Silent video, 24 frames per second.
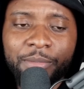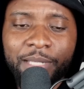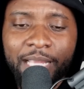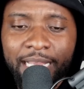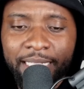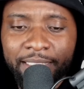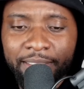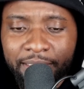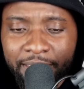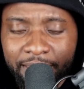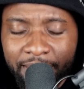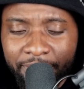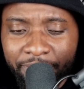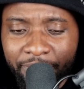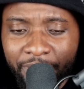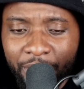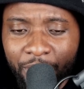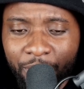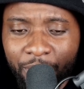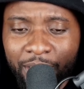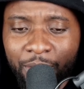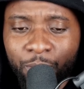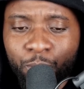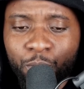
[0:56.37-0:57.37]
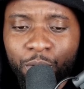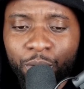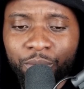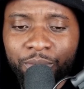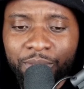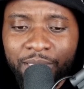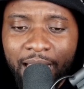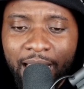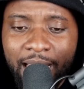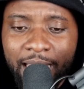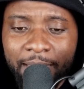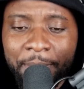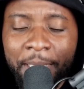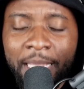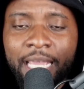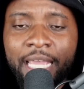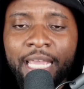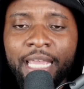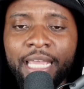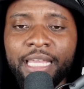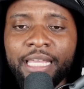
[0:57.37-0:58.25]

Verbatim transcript: to react to this video in real time.